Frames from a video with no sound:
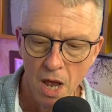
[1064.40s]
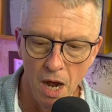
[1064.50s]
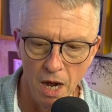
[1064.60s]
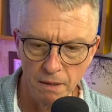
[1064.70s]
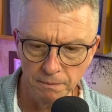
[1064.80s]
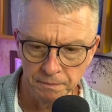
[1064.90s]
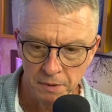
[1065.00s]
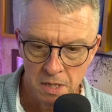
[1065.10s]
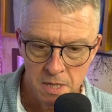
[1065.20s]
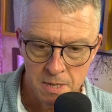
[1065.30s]
Um,
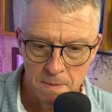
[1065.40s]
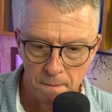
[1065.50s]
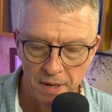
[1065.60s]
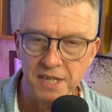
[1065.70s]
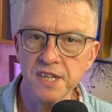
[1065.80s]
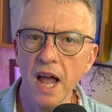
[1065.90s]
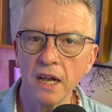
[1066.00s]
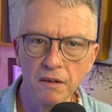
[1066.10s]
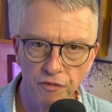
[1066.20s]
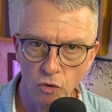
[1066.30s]
but it's not
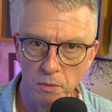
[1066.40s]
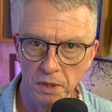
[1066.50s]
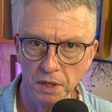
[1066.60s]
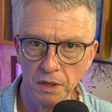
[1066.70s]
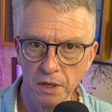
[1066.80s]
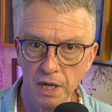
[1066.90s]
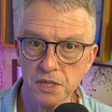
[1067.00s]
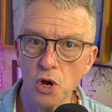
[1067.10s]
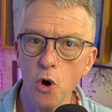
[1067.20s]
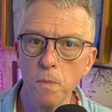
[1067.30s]
conformity
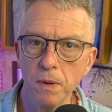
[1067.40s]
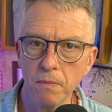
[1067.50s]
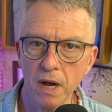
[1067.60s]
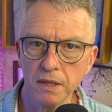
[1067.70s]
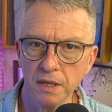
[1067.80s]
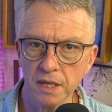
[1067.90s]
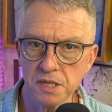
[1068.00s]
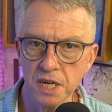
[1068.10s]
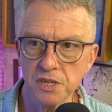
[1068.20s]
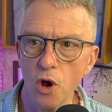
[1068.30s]
it's open
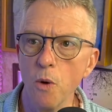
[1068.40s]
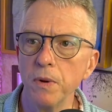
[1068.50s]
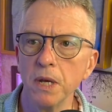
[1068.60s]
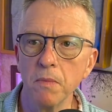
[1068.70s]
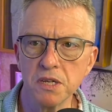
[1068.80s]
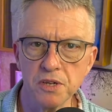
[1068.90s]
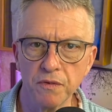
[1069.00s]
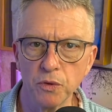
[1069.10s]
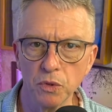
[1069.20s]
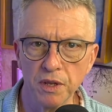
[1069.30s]
mindedness. It's opening
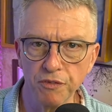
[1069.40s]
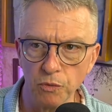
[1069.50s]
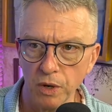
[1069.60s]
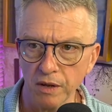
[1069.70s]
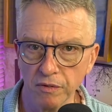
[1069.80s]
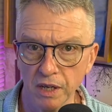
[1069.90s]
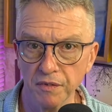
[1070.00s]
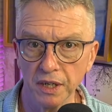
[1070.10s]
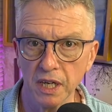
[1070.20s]
myself to a different way of living.